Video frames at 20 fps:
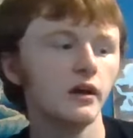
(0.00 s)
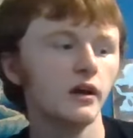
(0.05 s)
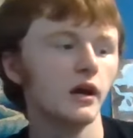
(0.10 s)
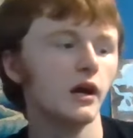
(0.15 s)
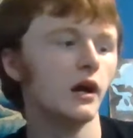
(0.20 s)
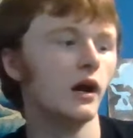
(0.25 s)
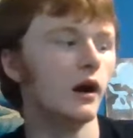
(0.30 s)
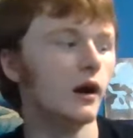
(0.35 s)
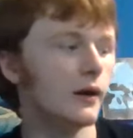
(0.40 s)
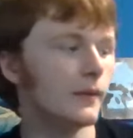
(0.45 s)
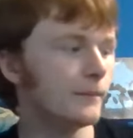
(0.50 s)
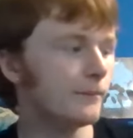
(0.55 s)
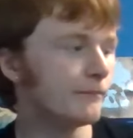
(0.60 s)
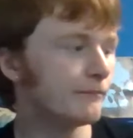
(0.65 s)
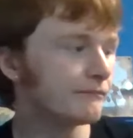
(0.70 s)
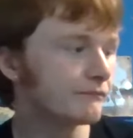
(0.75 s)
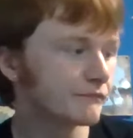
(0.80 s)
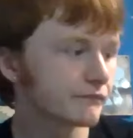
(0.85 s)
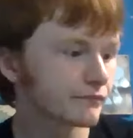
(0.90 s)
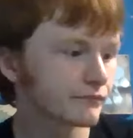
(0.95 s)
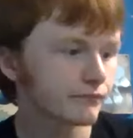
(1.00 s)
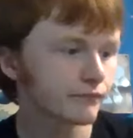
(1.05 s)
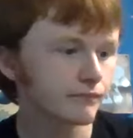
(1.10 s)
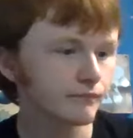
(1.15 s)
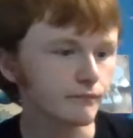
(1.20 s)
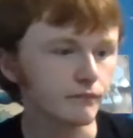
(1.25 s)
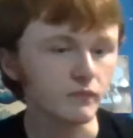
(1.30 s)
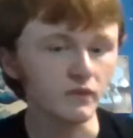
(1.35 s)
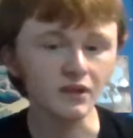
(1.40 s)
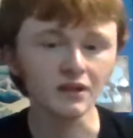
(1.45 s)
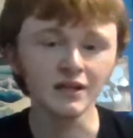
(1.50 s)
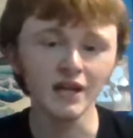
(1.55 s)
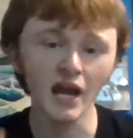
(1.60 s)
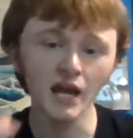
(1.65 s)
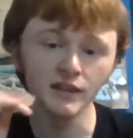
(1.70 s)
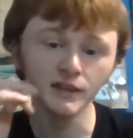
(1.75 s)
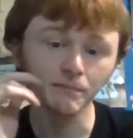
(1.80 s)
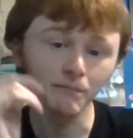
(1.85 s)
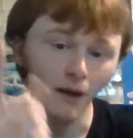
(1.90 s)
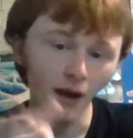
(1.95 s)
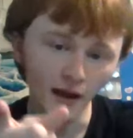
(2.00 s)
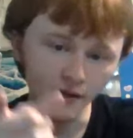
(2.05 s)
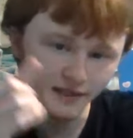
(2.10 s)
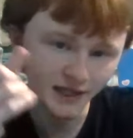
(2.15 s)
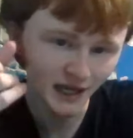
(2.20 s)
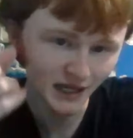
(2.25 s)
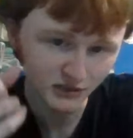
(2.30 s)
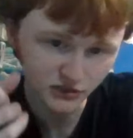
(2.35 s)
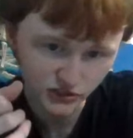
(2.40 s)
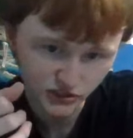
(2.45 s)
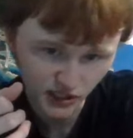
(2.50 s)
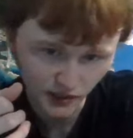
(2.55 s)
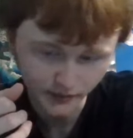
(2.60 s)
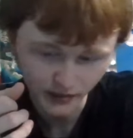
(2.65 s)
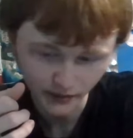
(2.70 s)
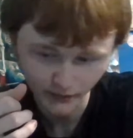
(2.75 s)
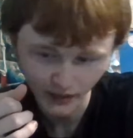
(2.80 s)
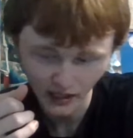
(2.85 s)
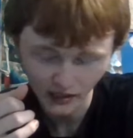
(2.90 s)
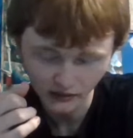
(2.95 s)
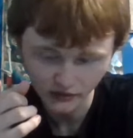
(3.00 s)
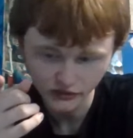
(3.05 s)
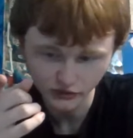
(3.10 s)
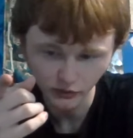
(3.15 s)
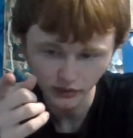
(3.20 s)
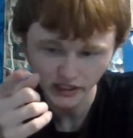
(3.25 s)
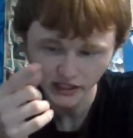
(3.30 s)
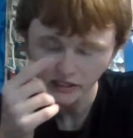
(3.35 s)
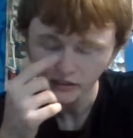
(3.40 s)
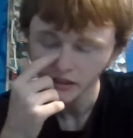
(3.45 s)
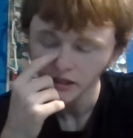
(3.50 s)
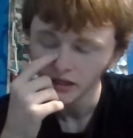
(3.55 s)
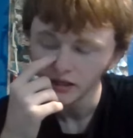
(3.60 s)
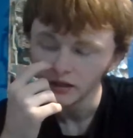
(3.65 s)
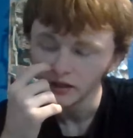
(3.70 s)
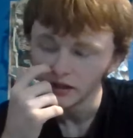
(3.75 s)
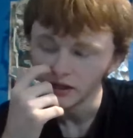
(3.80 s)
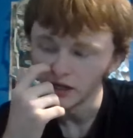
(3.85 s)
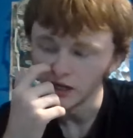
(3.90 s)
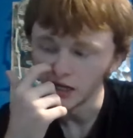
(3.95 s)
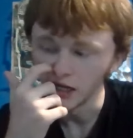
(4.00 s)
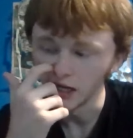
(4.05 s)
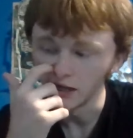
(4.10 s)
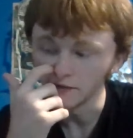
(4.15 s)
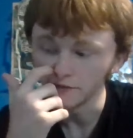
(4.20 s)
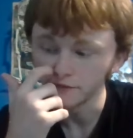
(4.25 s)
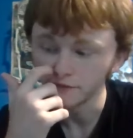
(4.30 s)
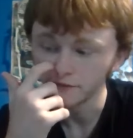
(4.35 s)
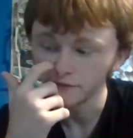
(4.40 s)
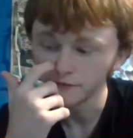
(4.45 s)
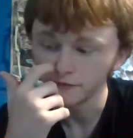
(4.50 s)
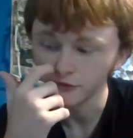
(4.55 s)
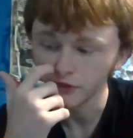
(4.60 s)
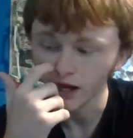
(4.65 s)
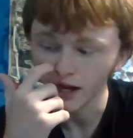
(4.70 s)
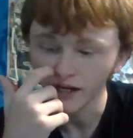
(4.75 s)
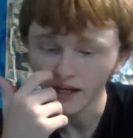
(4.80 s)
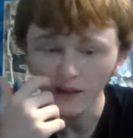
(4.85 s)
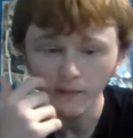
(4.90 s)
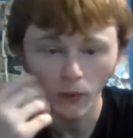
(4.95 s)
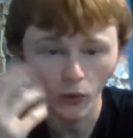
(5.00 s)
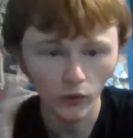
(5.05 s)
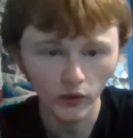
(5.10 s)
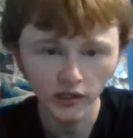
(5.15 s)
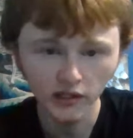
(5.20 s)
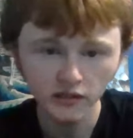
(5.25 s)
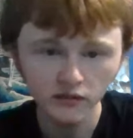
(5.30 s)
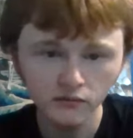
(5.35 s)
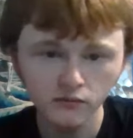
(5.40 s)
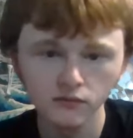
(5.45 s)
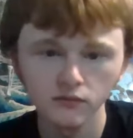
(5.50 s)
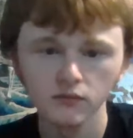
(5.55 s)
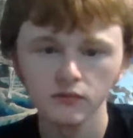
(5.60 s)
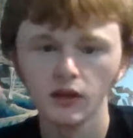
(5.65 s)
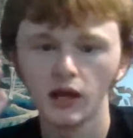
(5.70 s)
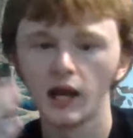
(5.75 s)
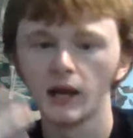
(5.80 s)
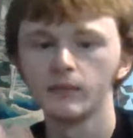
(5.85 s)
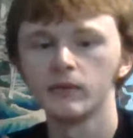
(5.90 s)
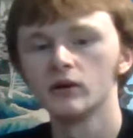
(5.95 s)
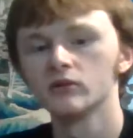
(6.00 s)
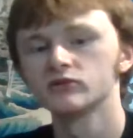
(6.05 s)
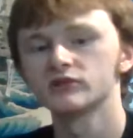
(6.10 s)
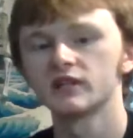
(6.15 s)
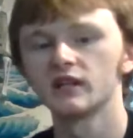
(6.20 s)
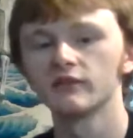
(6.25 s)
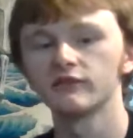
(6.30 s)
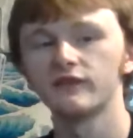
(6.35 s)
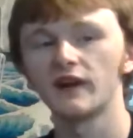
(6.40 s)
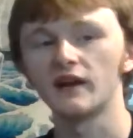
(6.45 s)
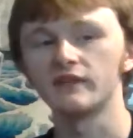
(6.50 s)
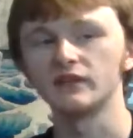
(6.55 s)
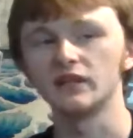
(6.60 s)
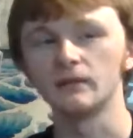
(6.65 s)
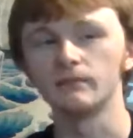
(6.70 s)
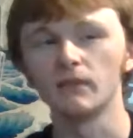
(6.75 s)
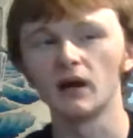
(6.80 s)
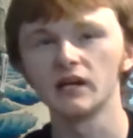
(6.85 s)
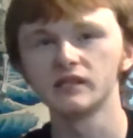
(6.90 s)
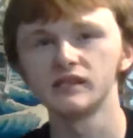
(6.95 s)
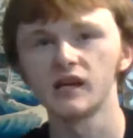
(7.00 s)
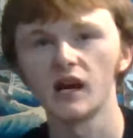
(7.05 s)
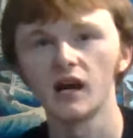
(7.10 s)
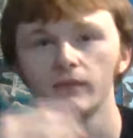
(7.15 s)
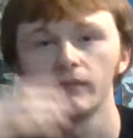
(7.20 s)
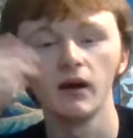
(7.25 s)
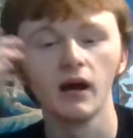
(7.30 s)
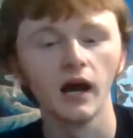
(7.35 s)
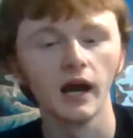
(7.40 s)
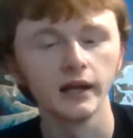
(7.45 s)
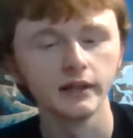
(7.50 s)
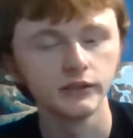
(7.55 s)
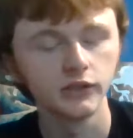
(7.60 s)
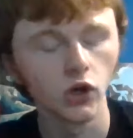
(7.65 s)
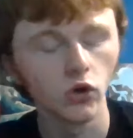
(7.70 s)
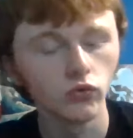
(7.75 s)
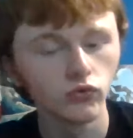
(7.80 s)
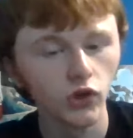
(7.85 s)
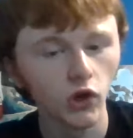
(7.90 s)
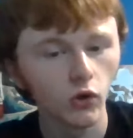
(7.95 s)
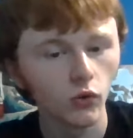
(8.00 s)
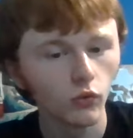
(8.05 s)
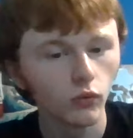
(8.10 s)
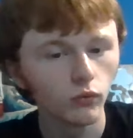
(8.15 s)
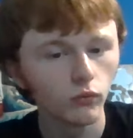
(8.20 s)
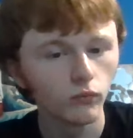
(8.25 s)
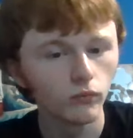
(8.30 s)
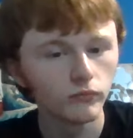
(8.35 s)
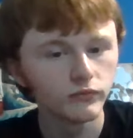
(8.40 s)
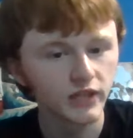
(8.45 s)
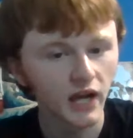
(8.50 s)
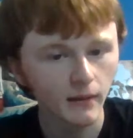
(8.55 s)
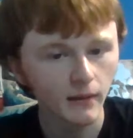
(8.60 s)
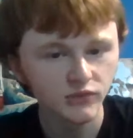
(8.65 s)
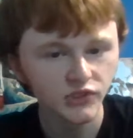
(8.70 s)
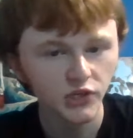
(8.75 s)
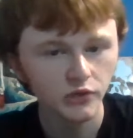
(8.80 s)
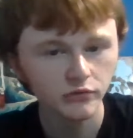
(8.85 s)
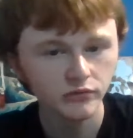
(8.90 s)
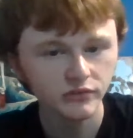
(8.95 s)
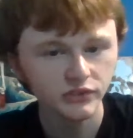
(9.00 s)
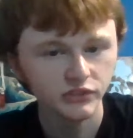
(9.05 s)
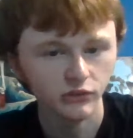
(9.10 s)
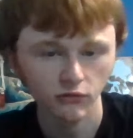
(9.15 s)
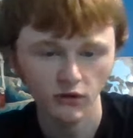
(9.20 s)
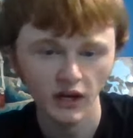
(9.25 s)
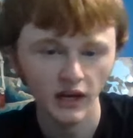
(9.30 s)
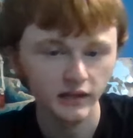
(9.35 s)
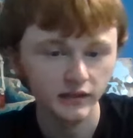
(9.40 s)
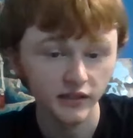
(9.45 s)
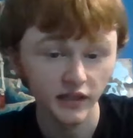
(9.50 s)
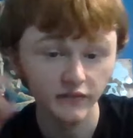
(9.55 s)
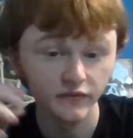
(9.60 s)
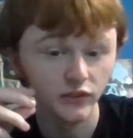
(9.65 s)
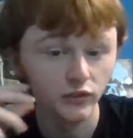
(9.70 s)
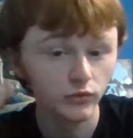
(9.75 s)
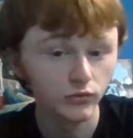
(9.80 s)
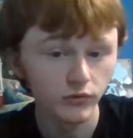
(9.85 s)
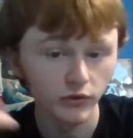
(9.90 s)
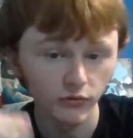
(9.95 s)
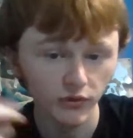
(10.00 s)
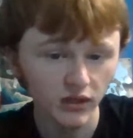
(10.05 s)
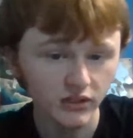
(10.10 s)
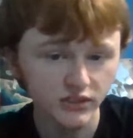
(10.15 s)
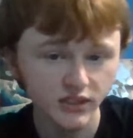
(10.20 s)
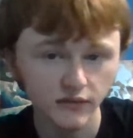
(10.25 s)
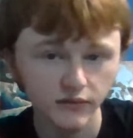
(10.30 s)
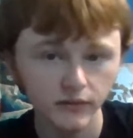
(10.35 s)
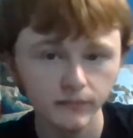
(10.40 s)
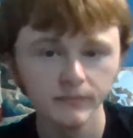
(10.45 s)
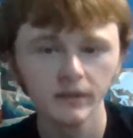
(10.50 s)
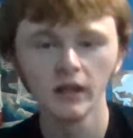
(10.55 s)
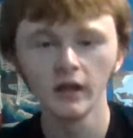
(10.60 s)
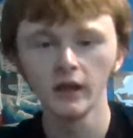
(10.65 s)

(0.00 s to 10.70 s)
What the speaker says: And the podcast is coming back this week, Friday morning. I posted at 5 a.m. my time. I don't know time zones, or I'd give you the rest of them.